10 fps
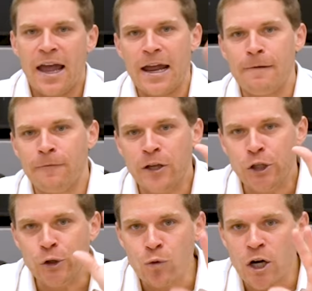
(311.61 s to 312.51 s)
If
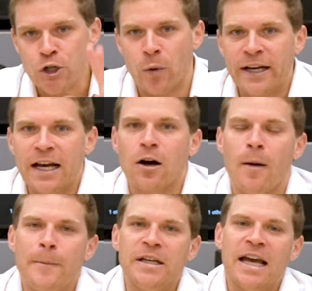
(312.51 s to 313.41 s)
you are joining a
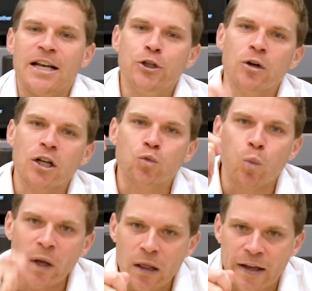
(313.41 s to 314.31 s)
company and you're not
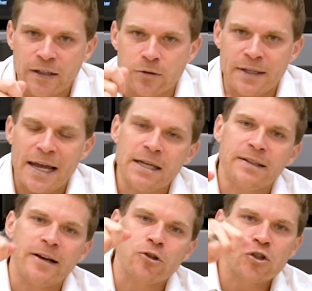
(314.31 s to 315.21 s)
willing to
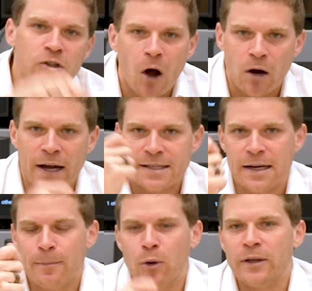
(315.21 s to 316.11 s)
take their stock as
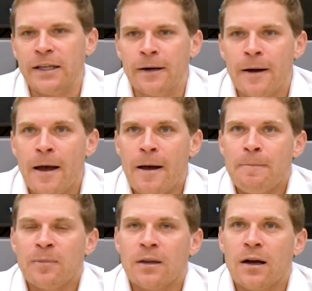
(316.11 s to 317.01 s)
an employee,
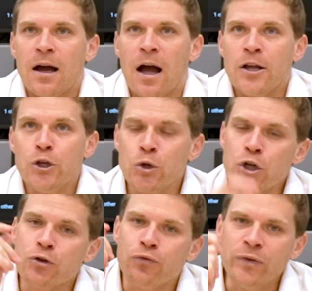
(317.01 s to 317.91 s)
you
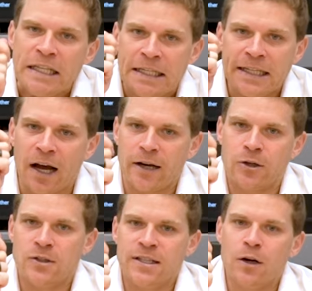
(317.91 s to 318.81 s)
should really kind of
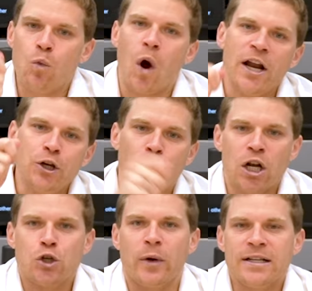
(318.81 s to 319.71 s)
consider, why do you want
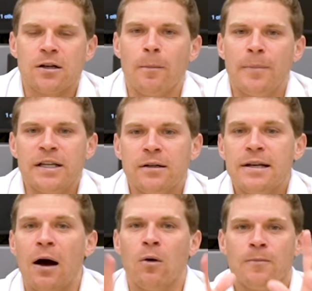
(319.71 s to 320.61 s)
to join this company?
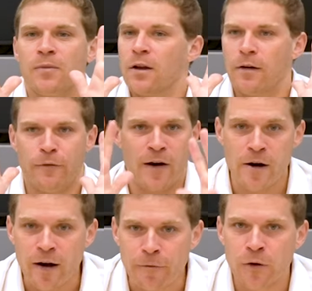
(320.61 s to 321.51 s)
Now, fair
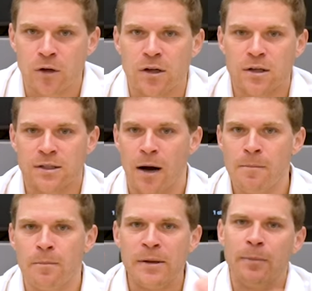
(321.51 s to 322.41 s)
enough. Look,
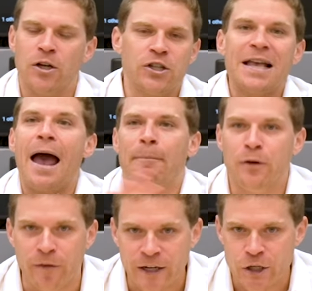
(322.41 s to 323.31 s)
some people are just happy
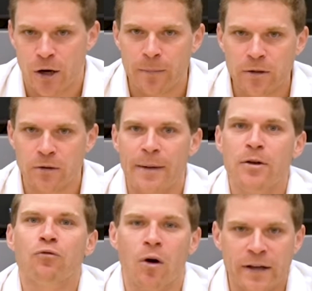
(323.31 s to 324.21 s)
to find a job. Don't get
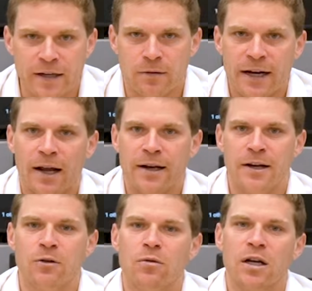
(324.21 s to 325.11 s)
me wrong here, right? I
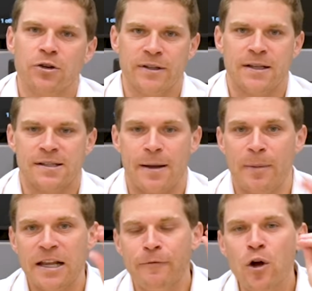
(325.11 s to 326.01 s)
don't want to criticize that.
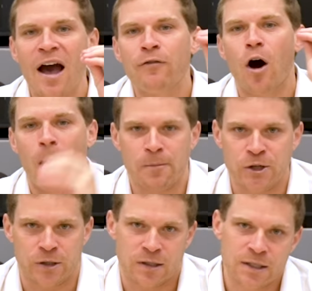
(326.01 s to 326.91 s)
But if you have
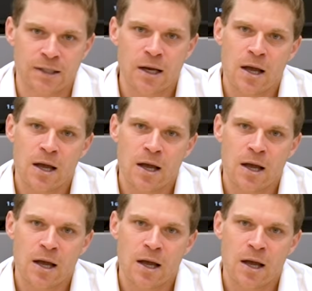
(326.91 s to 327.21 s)
options,